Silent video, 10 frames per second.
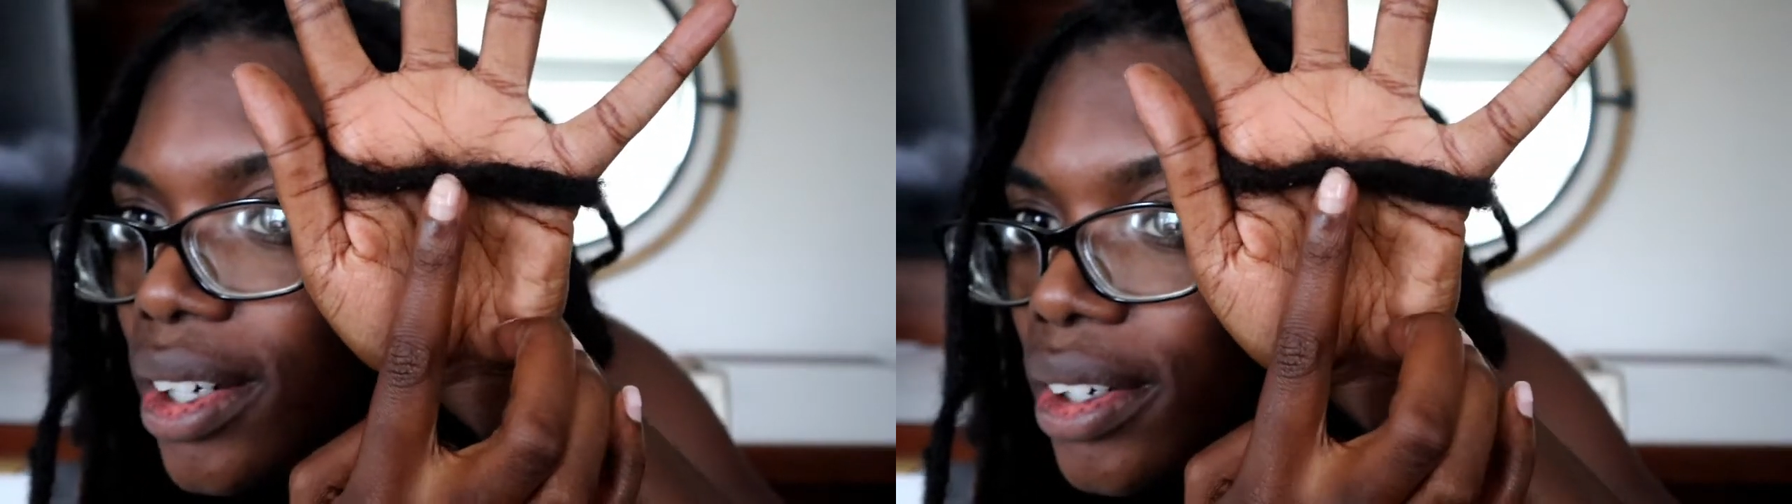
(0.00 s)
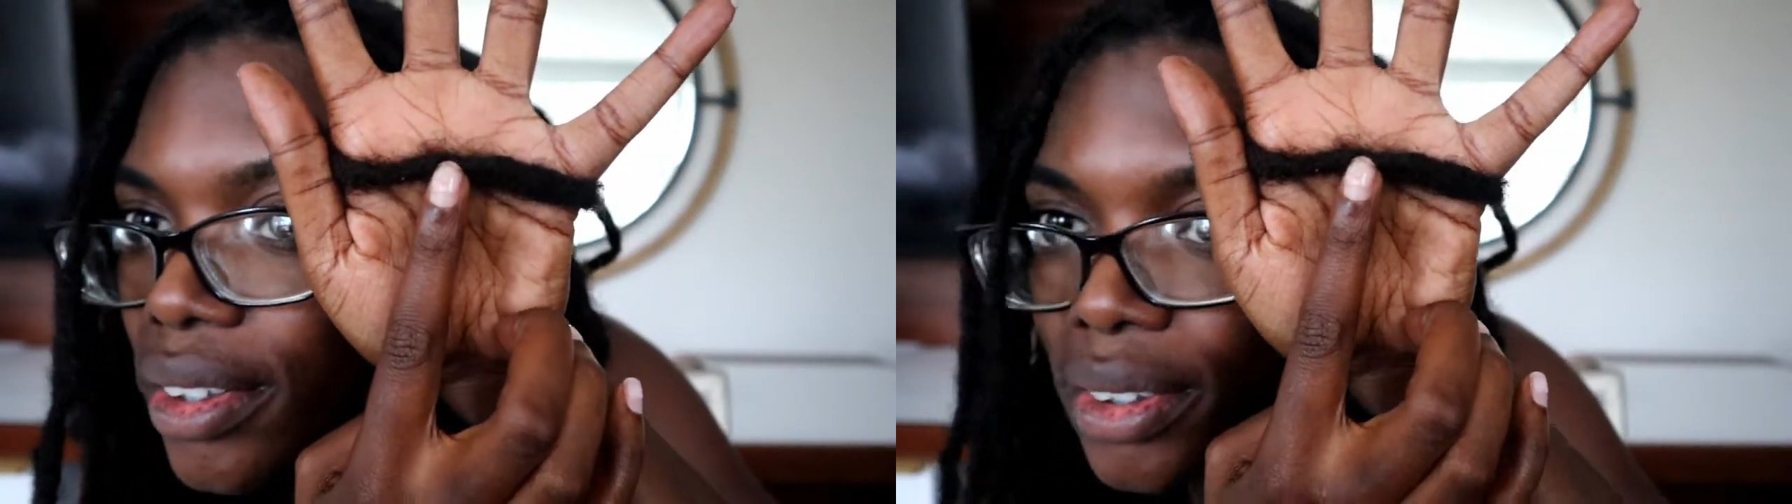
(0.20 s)

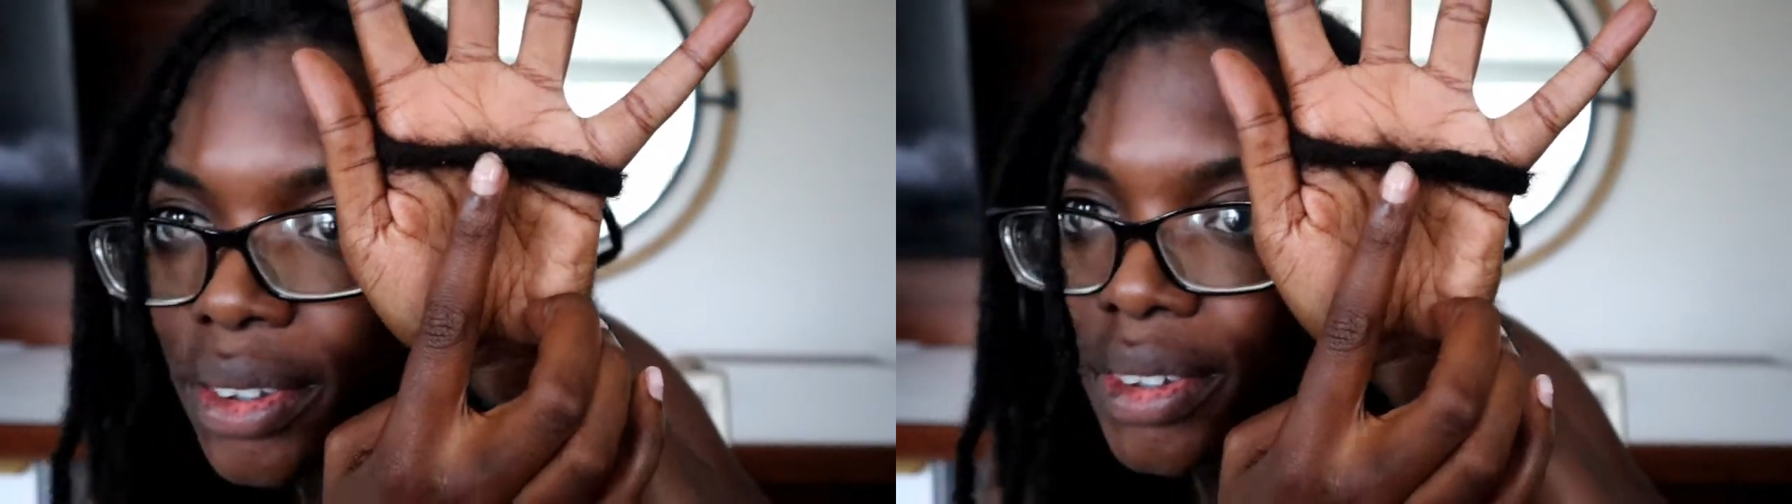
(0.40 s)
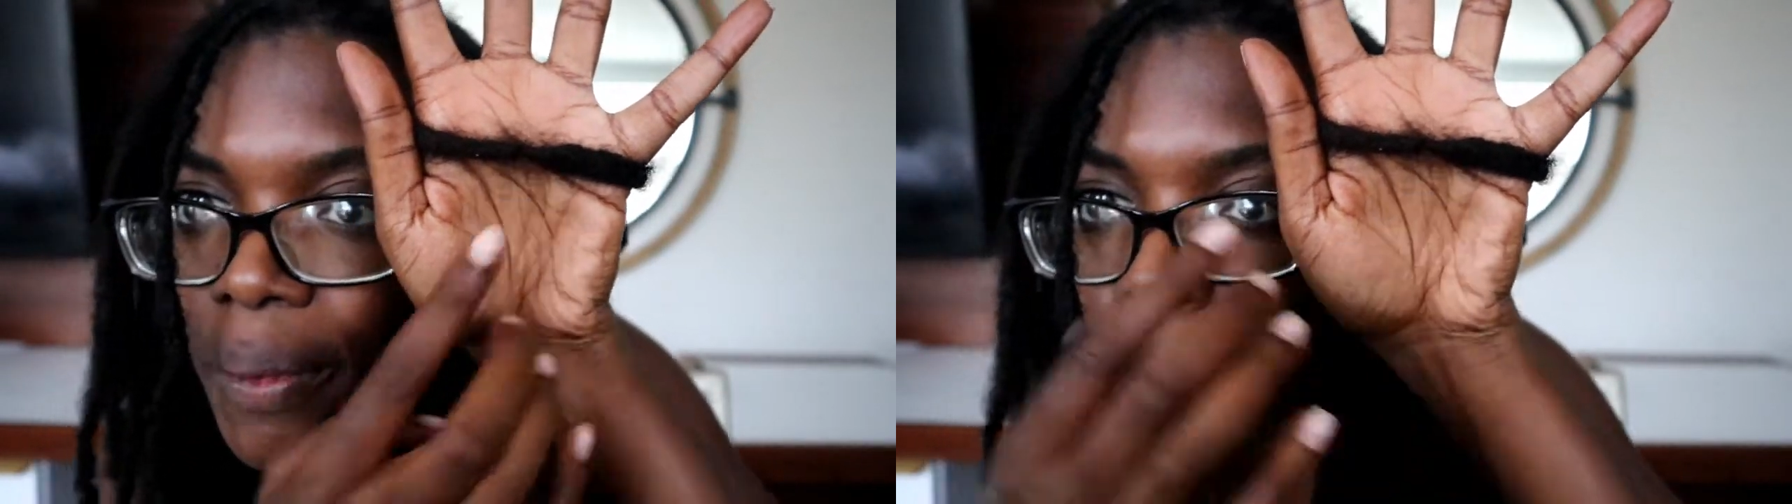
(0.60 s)

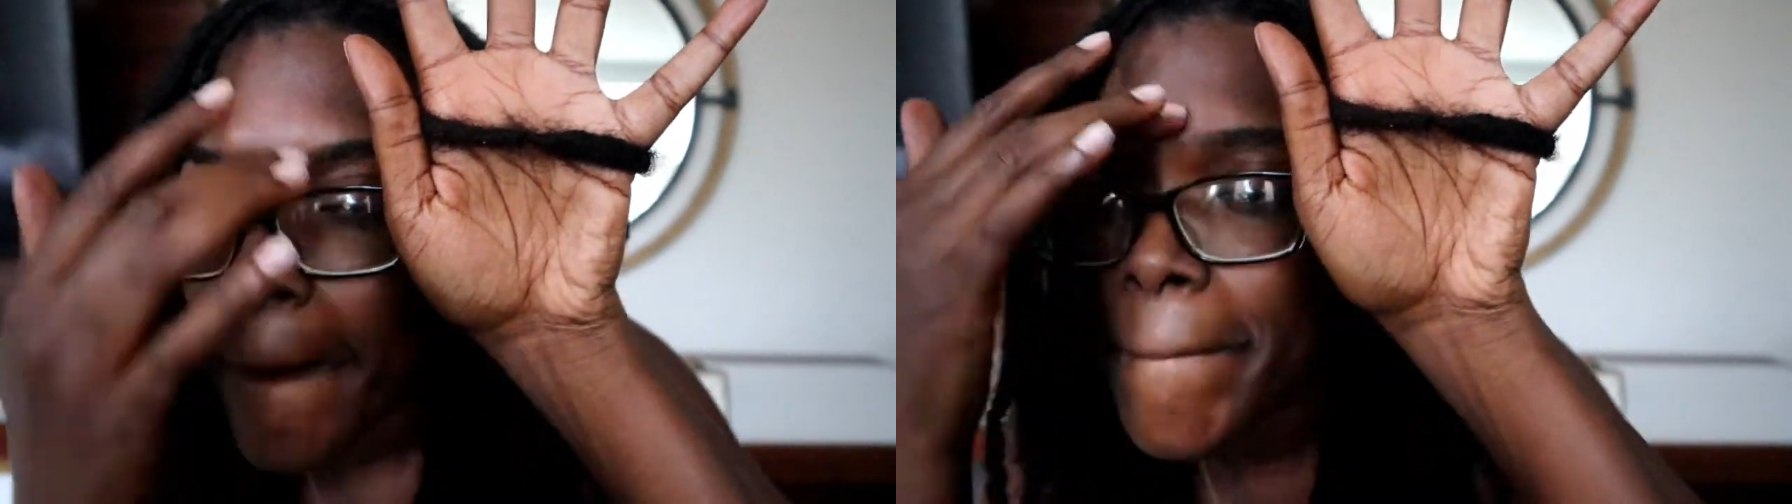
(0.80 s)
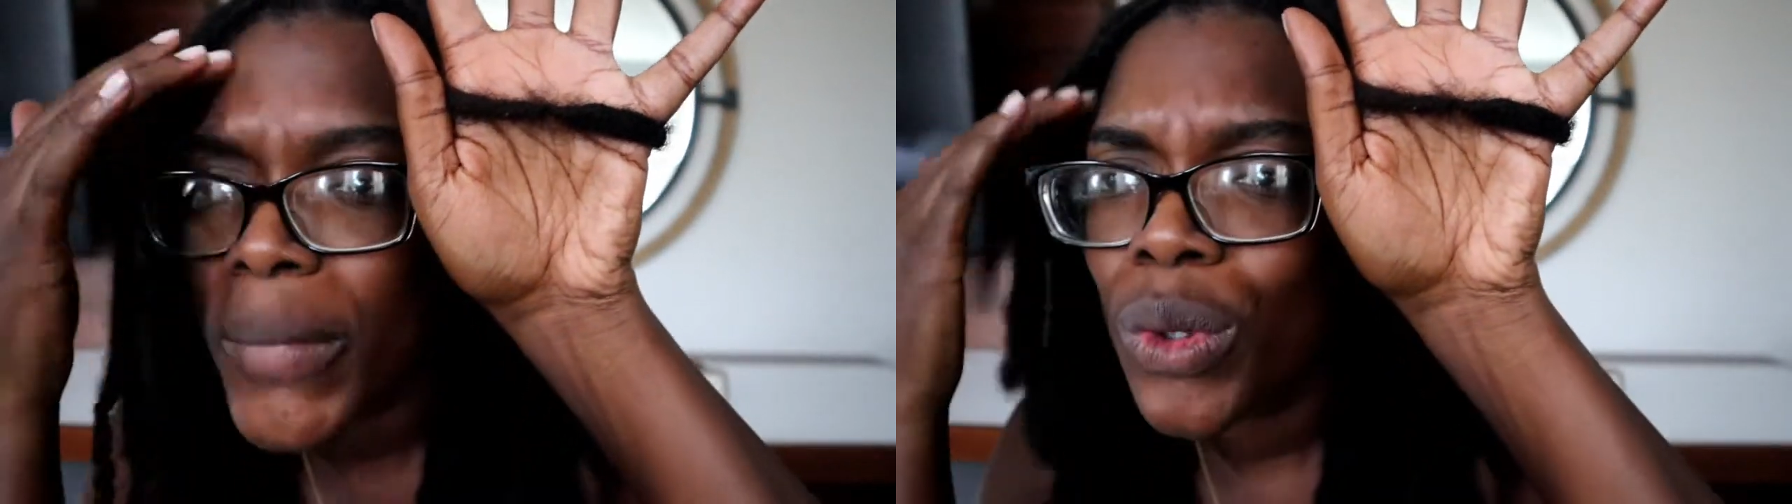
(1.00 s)
on?
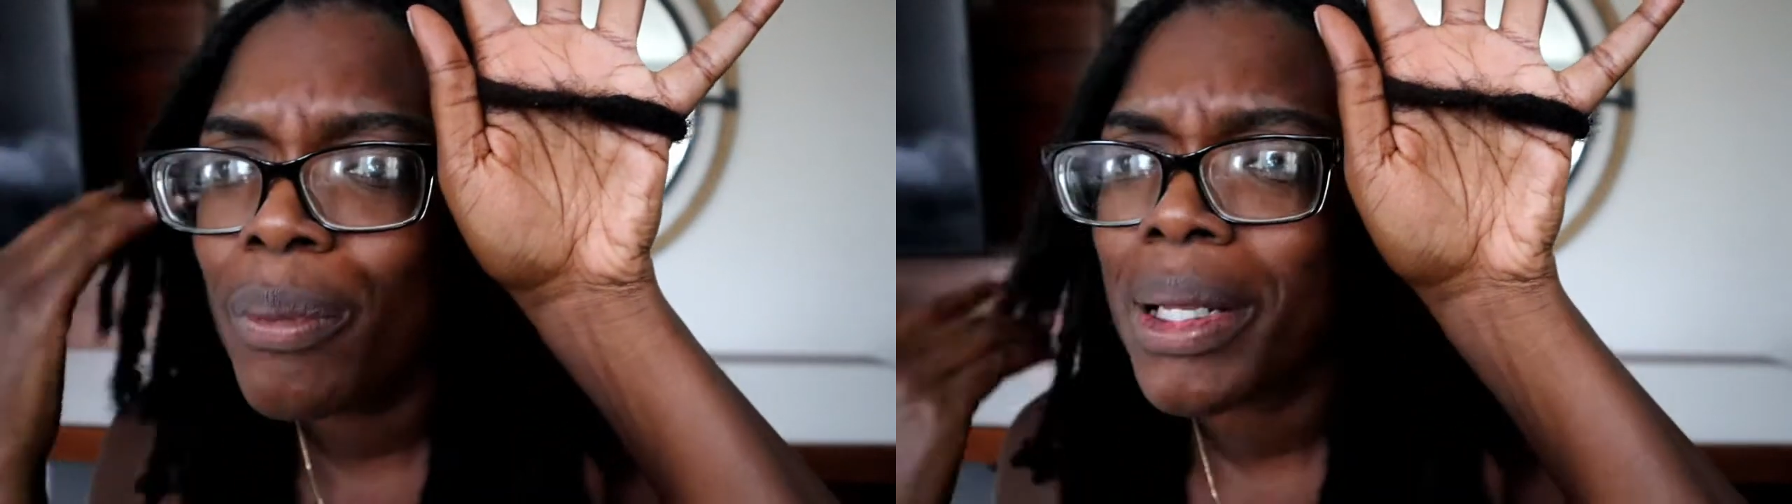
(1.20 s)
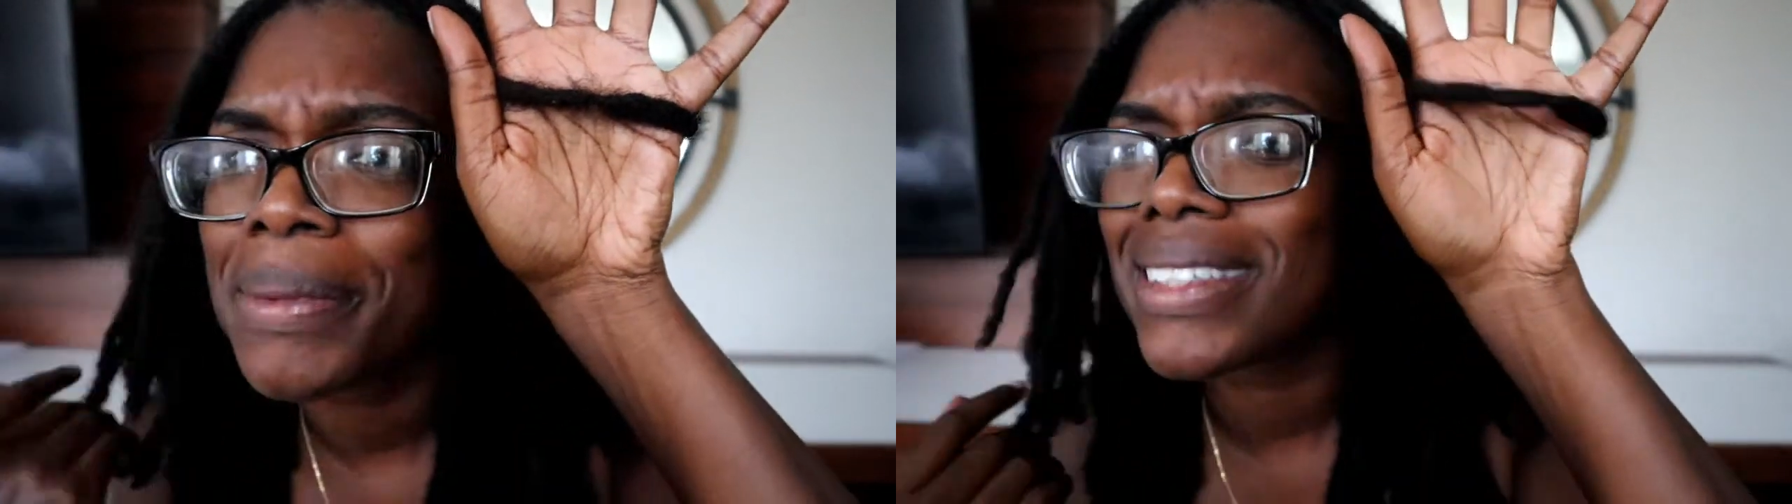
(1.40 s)
Ooh,
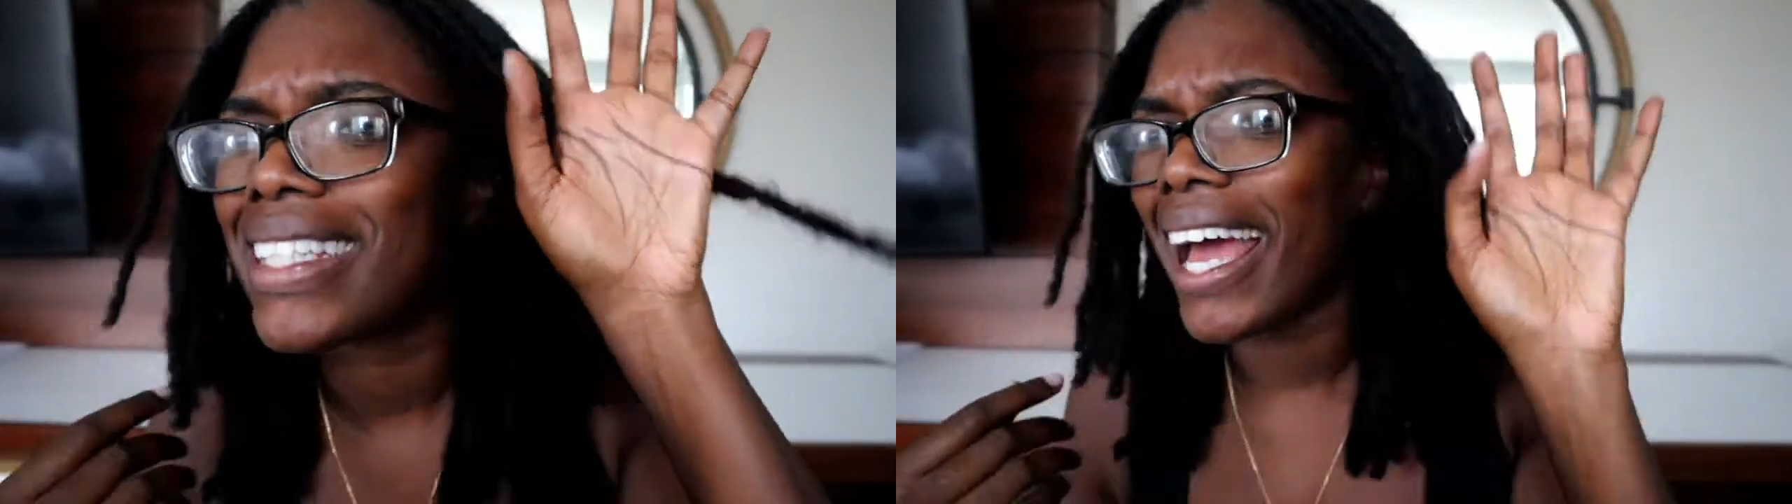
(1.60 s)
my lips is